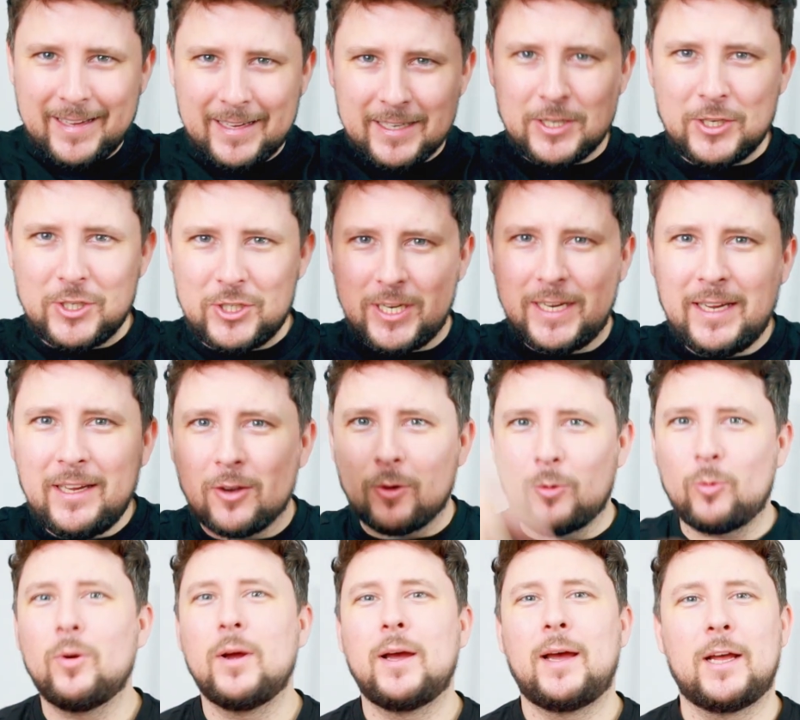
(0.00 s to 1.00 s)

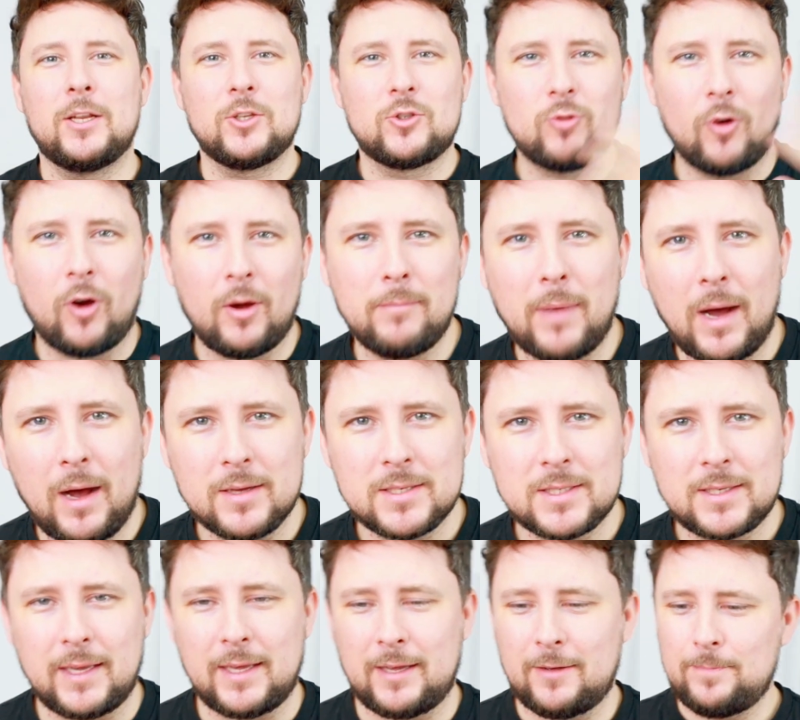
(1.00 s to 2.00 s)
congeal, and try and
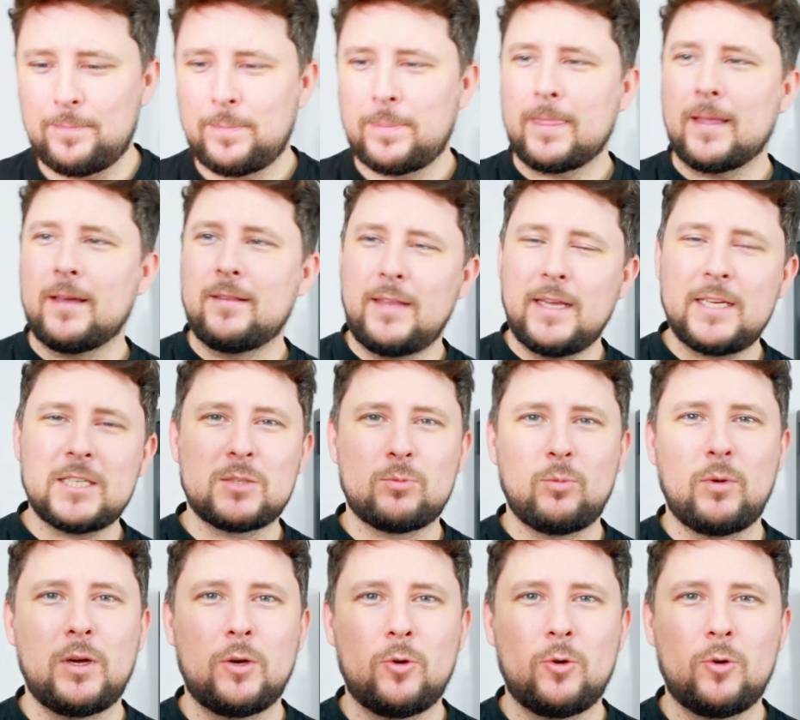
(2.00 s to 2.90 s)
mask it. This